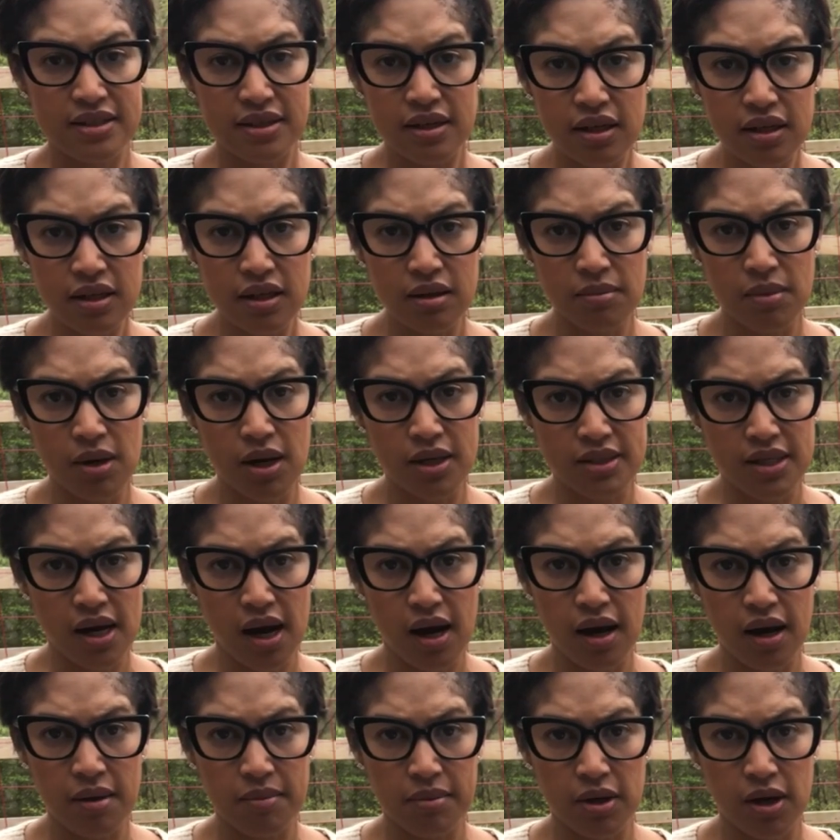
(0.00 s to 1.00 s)
seeded them on
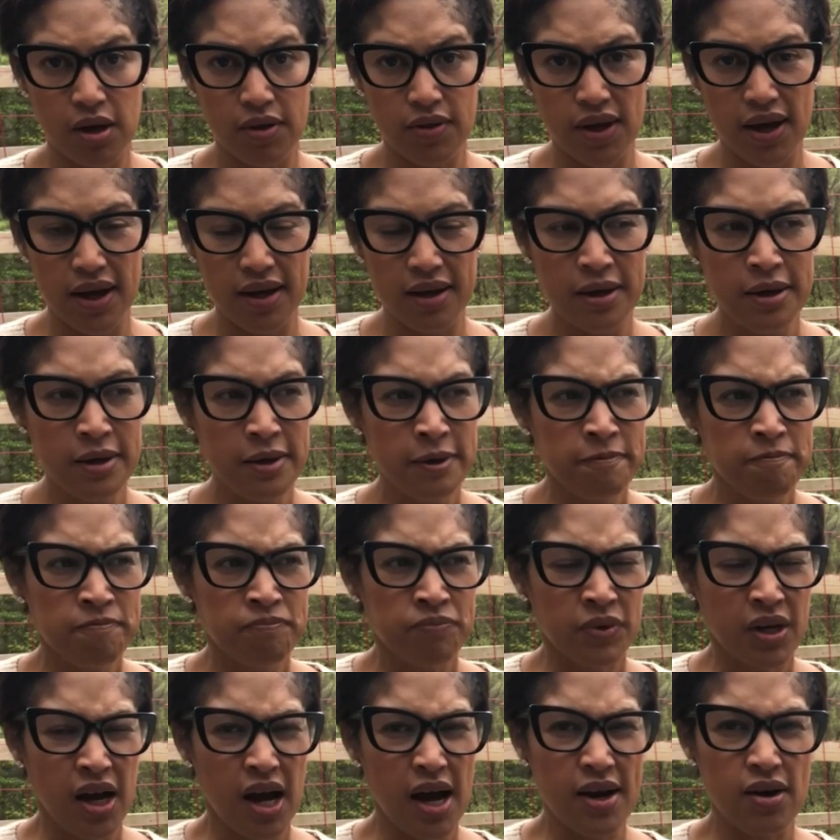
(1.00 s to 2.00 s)
time and all that,
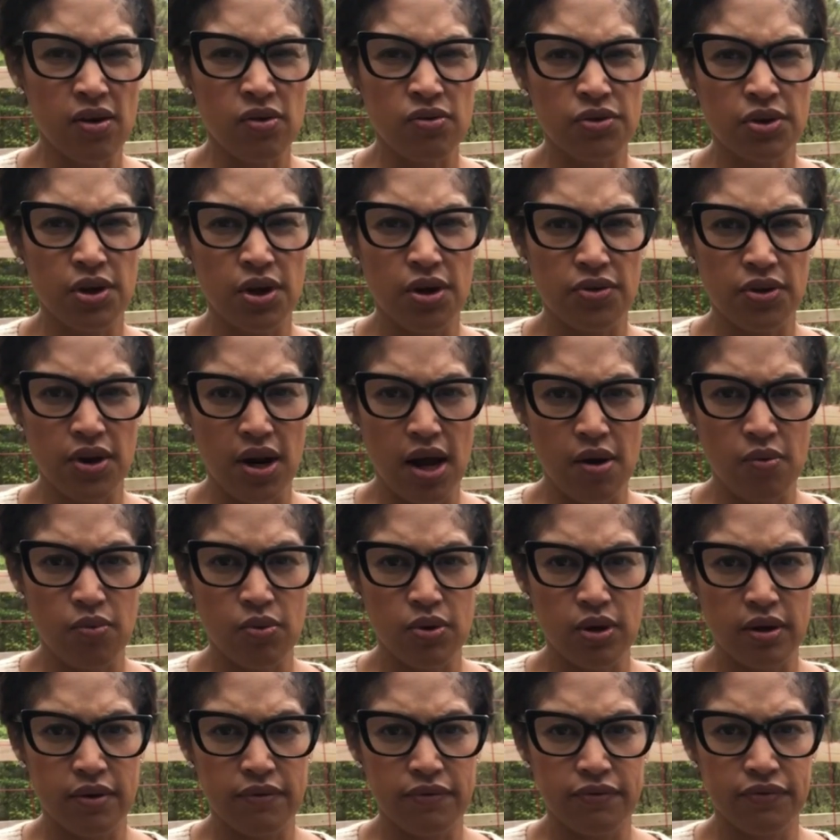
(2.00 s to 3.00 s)
I don't know that I
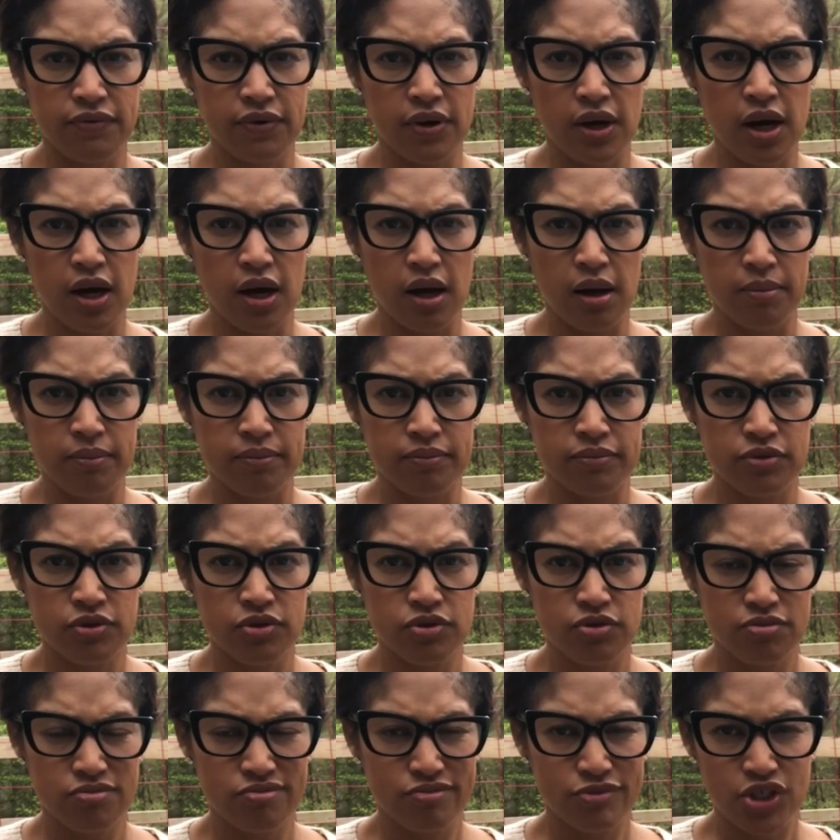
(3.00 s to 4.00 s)
would have um,
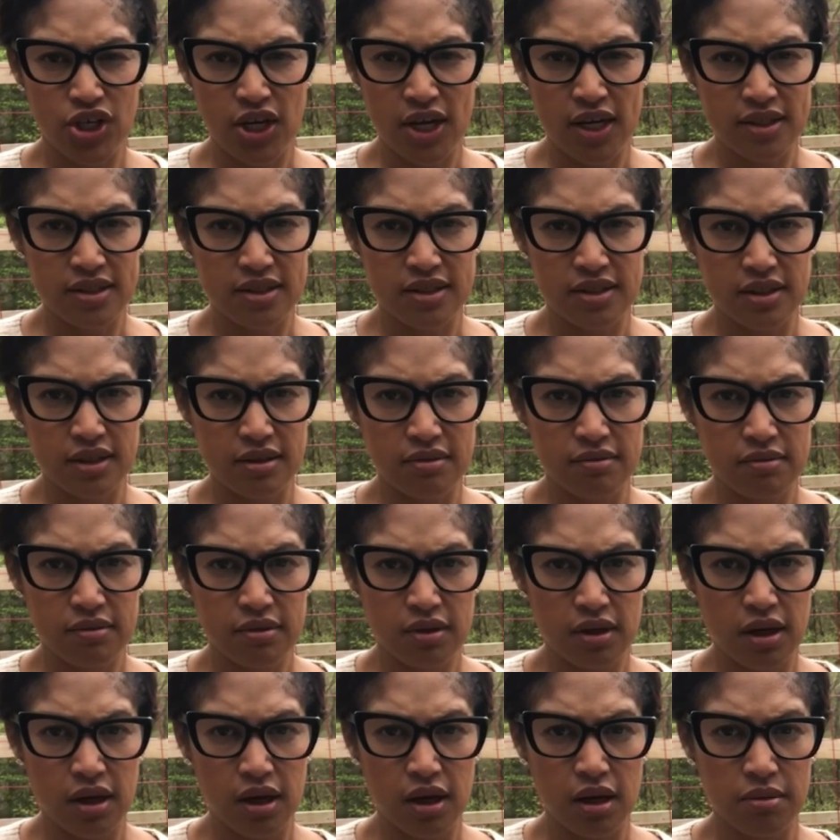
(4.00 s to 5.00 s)
chanced it.
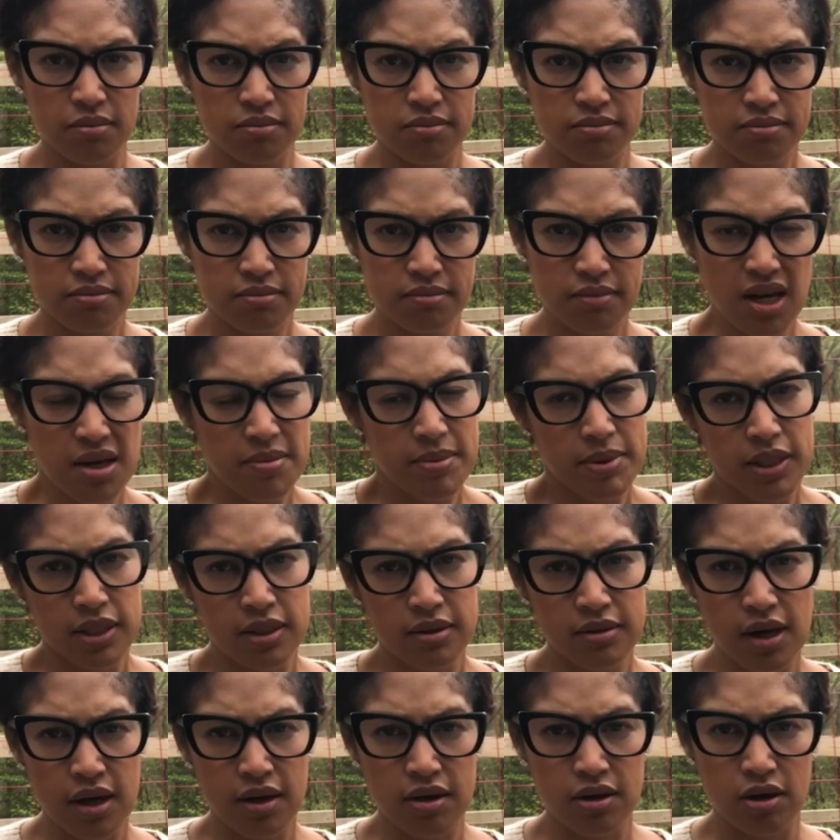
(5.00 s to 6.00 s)
Um,
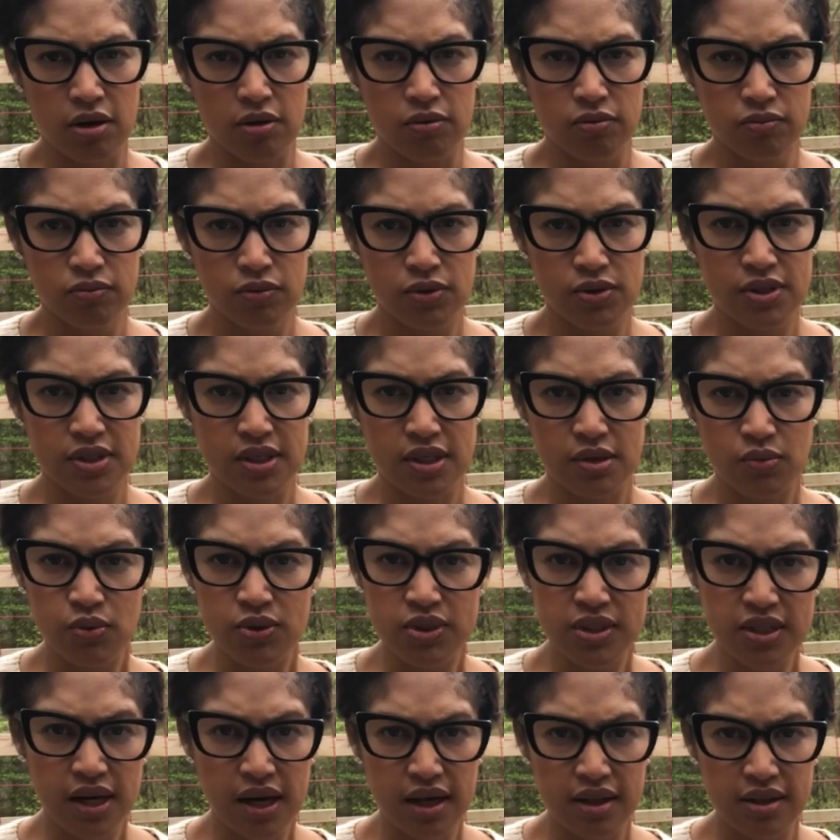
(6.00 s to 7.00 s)
maybe, I don't know. We'll see.
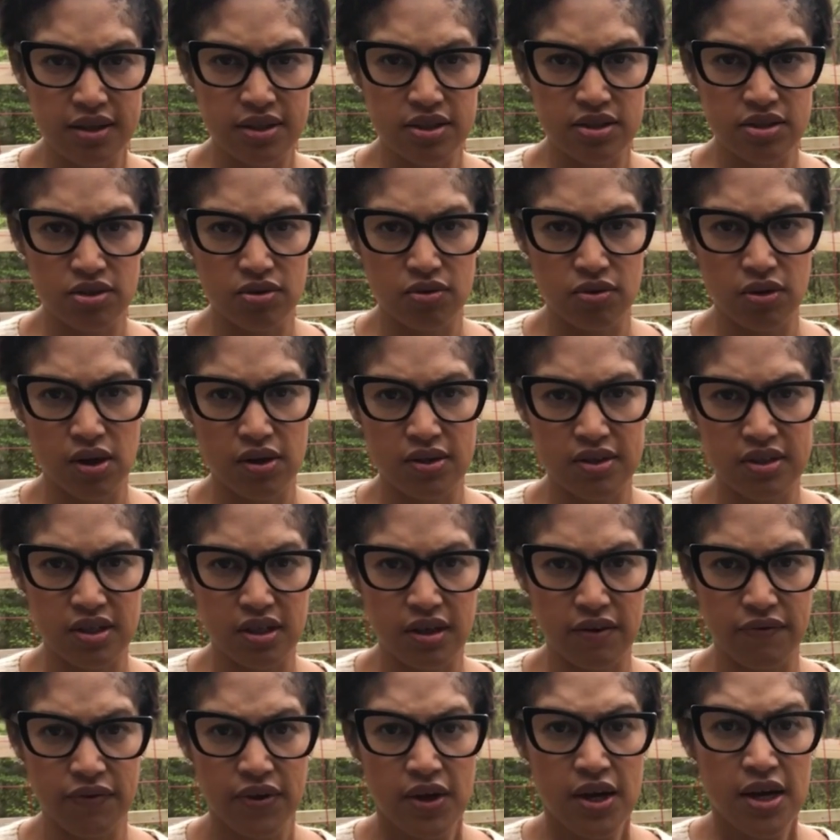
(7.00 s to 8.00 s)
We'll see how these do, and I'll
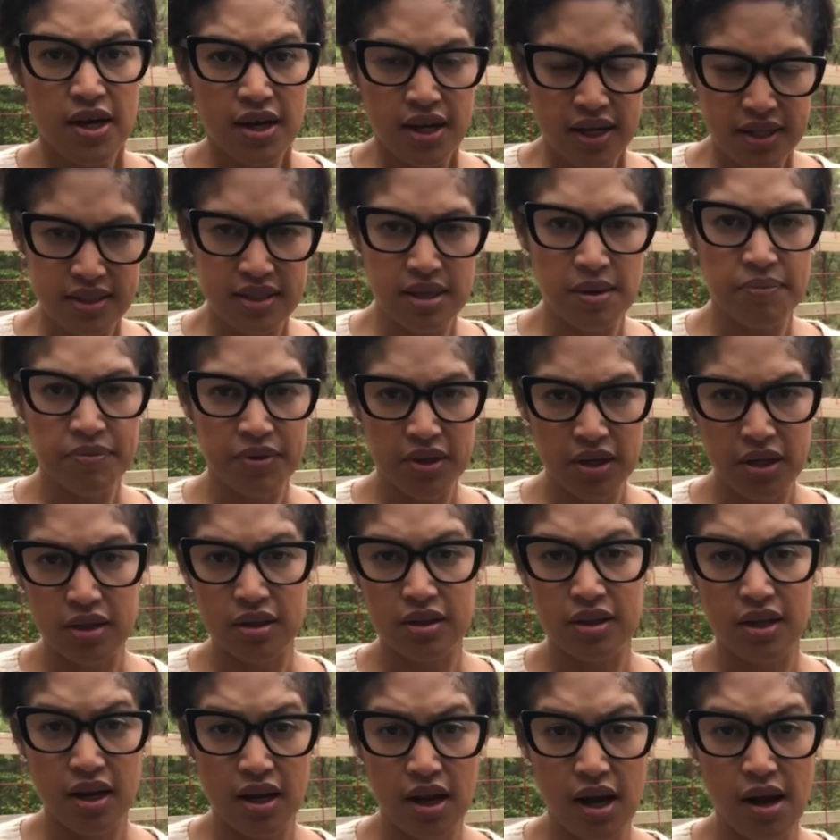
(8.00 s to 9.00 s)
see if it's
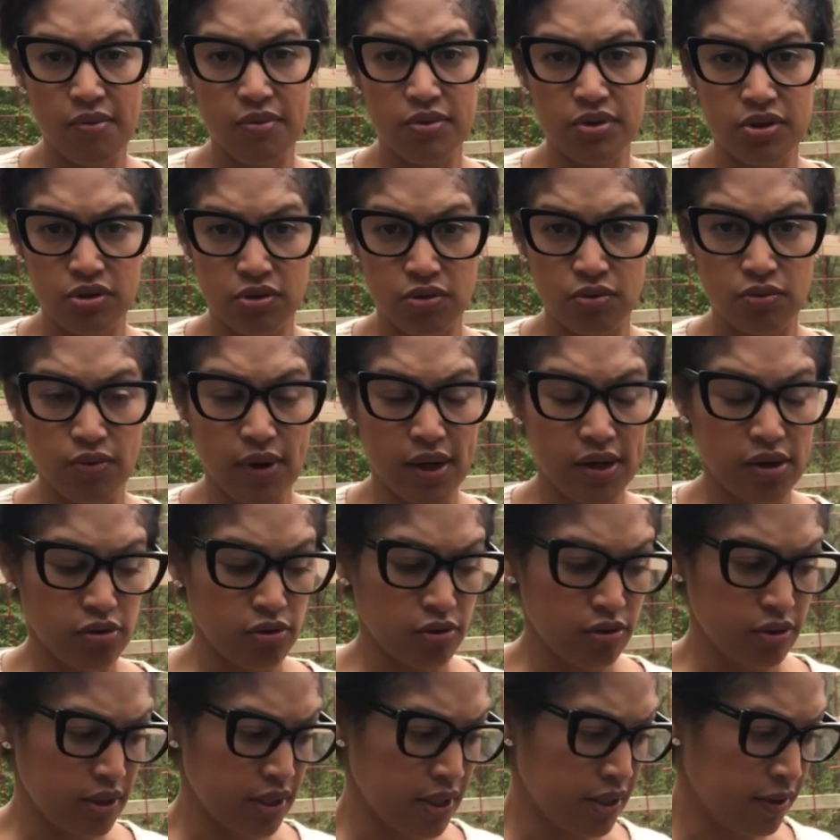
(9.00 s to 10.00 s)
something that I would do
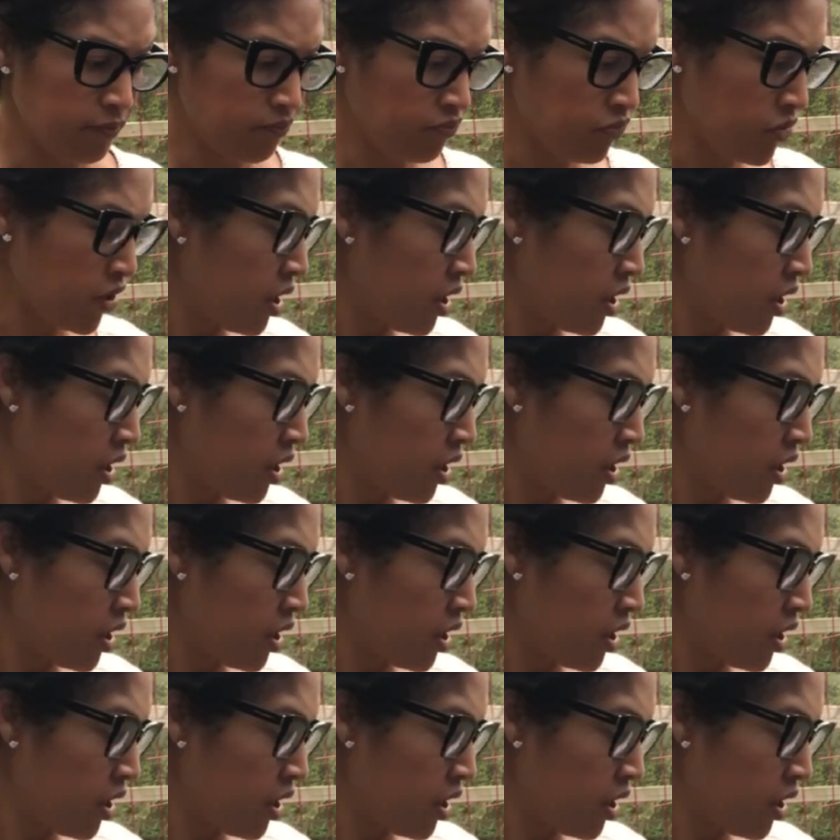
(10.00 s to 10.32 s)
regularly.